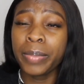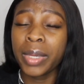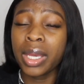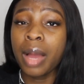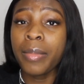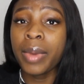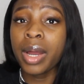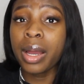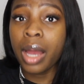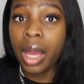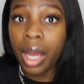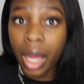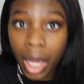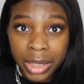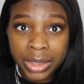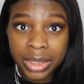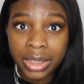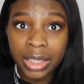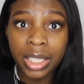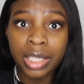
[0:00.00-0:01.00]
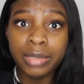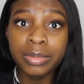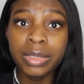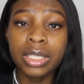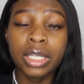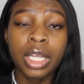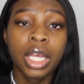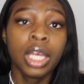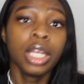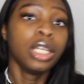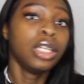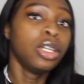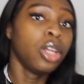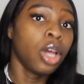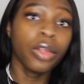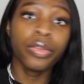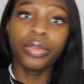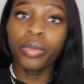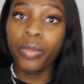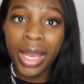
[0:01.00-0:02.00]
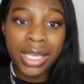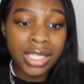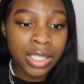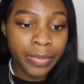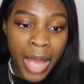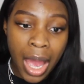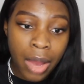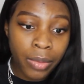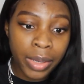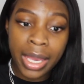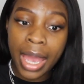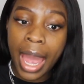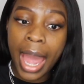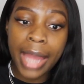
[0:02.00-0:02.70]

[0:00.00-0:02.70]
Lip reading: become accustomed and learn the ways about it.